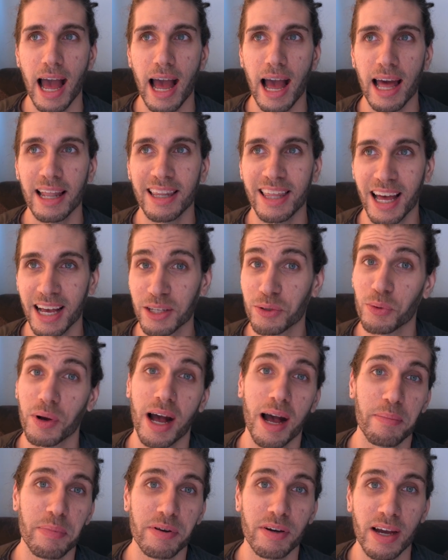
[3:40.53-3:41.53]
And that's what
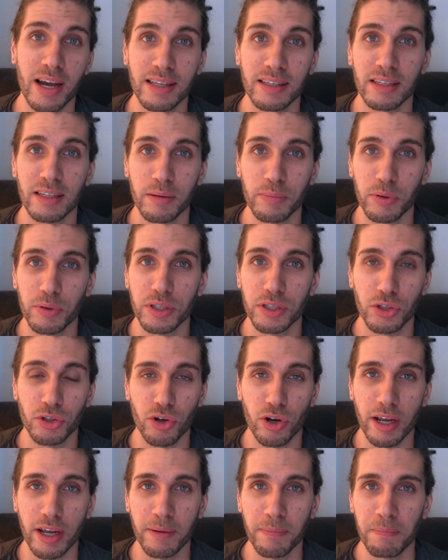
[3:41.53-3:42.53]
happened. I ended up on this
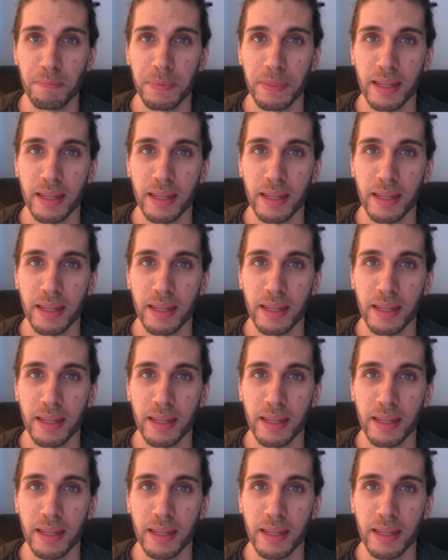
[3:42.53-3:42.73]
tree